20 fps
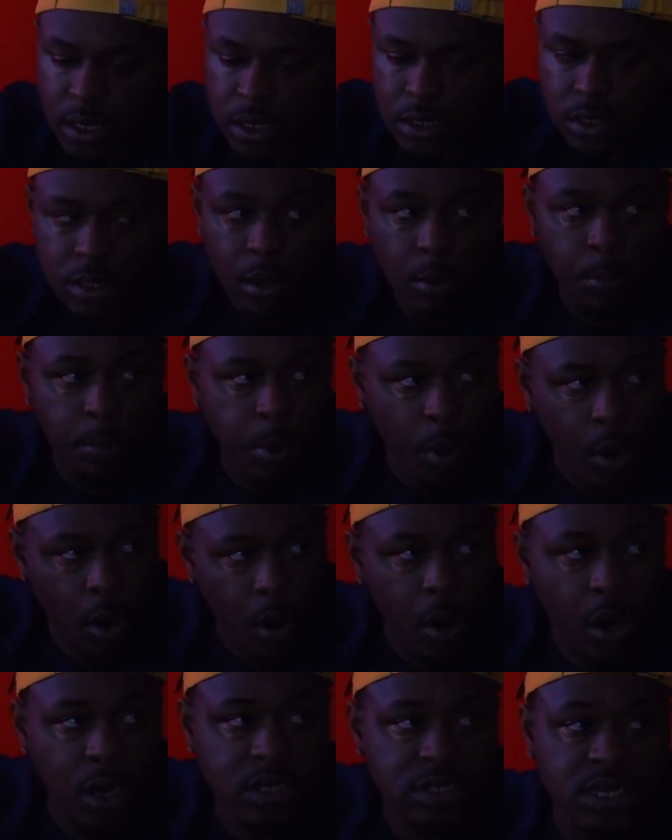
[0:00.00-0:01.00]
it was the
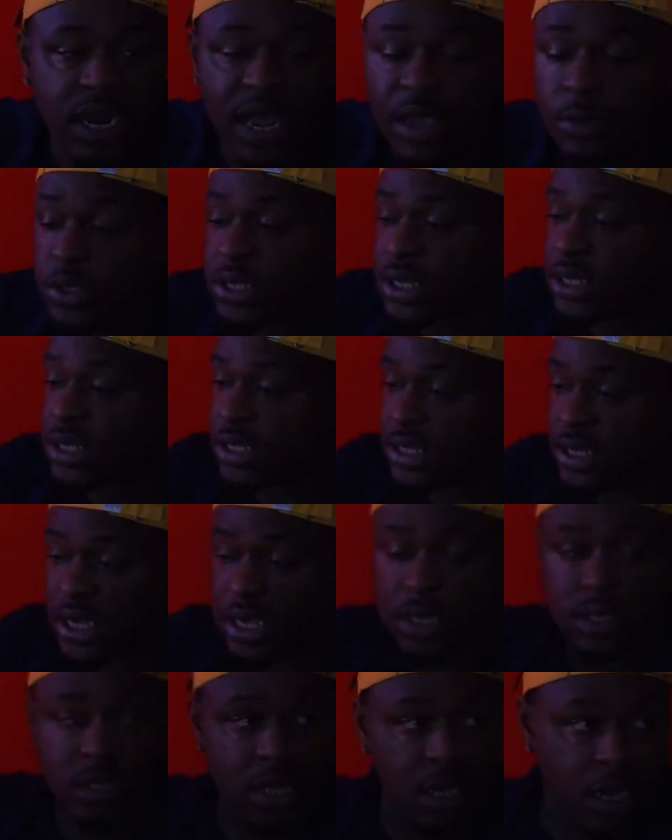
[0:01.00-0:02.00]
bars, and they yeah. was in
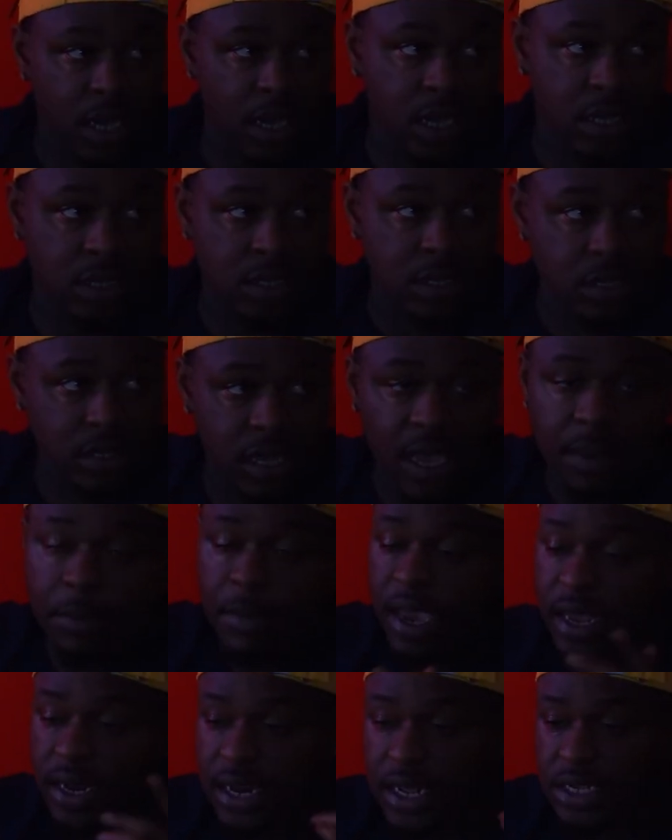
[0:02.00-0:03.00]
sync together, they
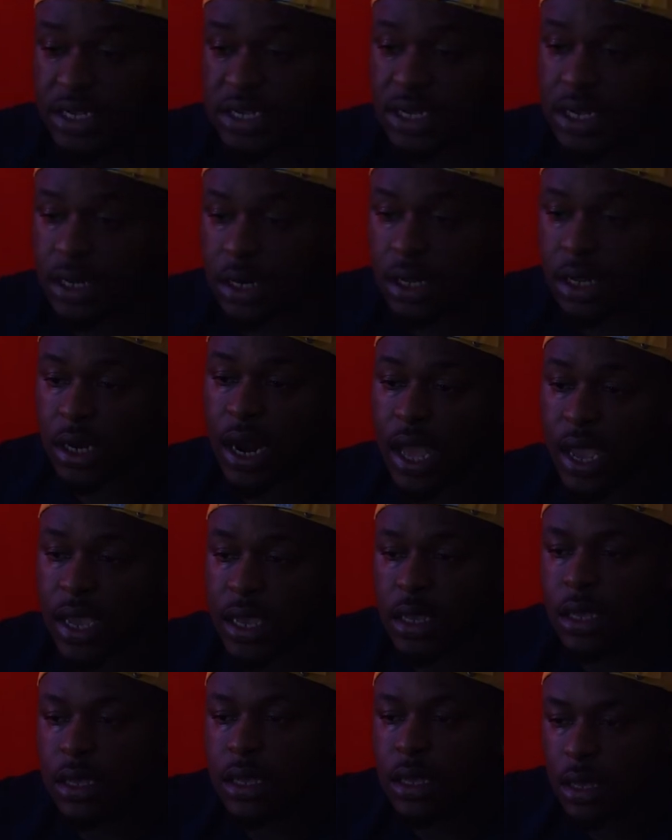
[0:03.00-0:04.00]
made that shit look
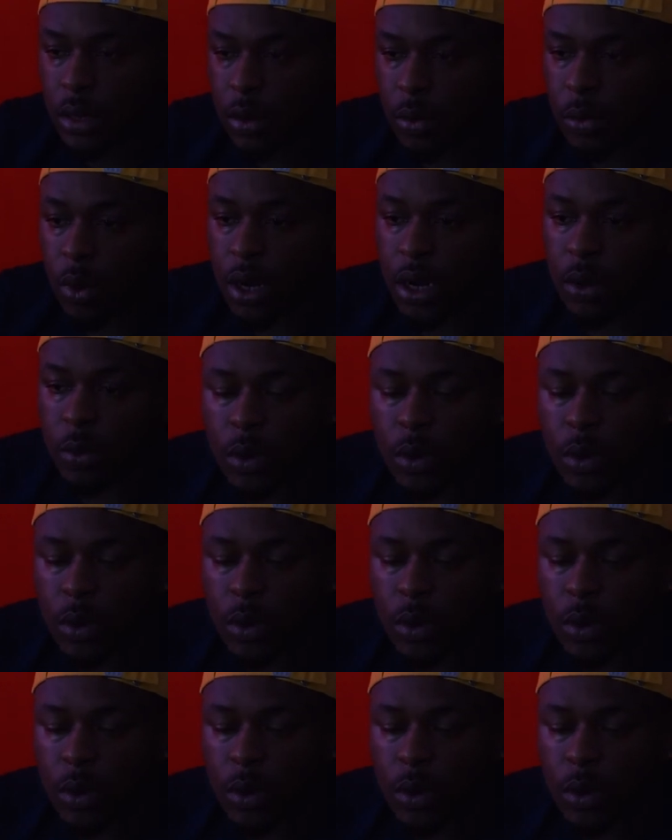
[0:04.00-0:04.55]
like, bro, no telling me I